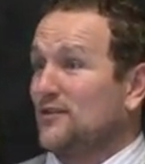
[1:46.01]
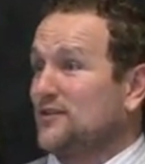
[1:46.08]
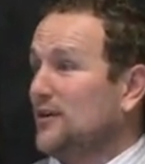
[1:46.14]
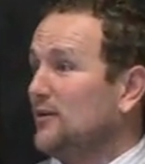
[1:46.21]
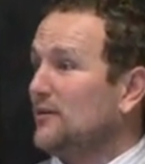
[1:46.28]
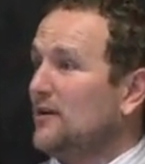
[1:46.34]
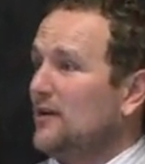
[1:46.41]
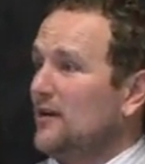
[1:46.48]

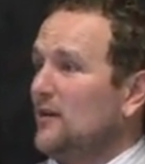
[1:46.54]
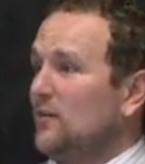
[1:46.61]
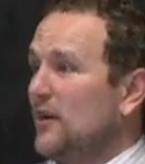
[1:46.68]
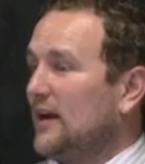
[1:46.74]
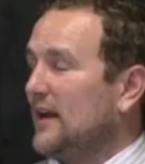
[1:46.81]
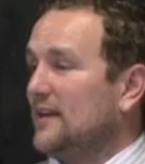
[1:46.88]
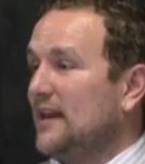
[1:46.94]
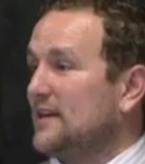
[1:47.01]
So,
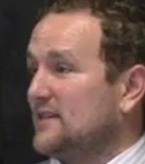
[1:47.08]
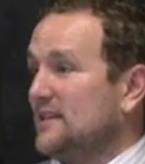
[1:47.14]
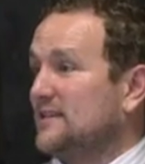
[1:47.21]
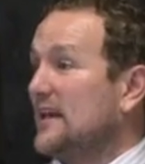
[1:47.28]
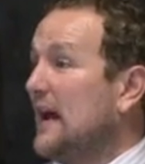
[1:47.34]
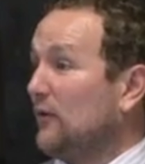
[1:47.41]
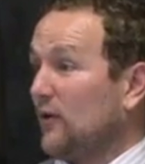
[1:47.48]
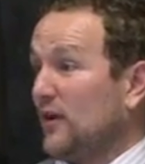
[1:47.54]
it's
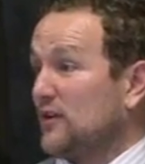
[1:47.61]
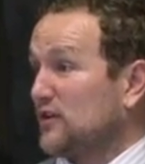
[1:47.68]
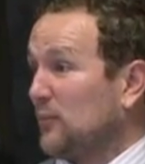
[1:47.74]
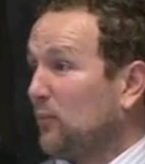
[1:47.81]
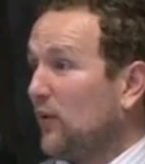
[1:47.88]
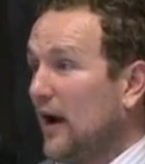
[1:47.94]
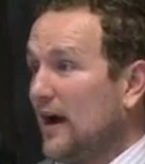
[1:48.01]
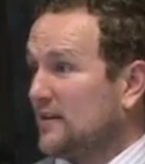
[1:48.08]
not really a
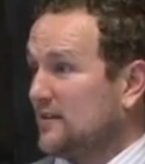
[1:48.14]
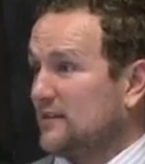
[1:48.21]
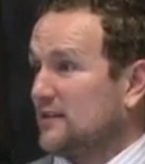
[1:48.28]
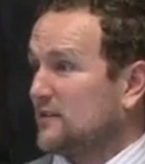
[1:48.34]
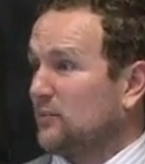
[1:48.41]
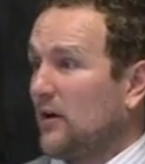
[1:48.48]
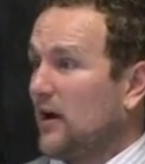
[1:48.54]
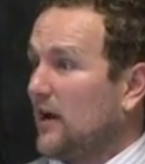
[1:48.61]
surprise that
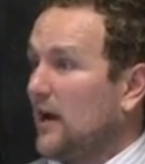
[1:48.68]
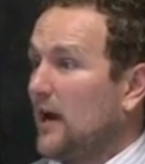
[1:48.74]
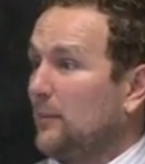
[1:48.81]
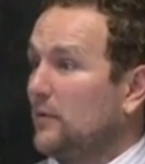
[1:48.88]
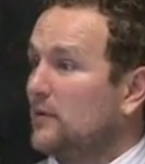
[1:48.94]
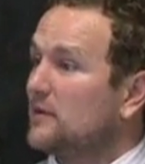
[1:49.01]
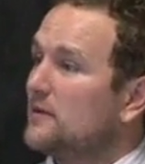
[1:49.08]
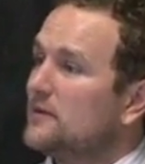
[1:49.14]
this probably
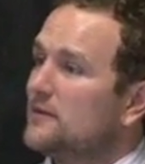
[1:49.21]
happened.